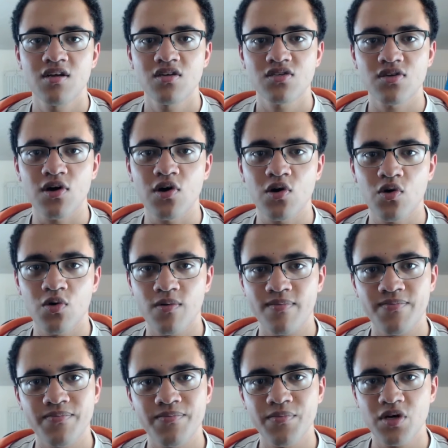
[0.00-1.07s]
so
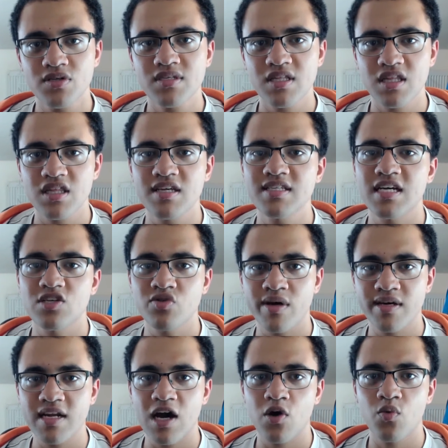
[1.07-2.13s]
most of the things I
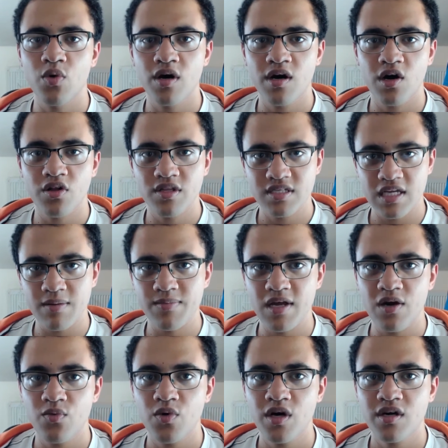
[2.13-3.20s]
tried out were on the same
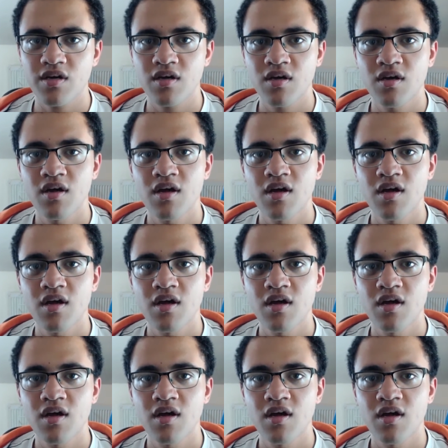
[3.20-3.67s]
network,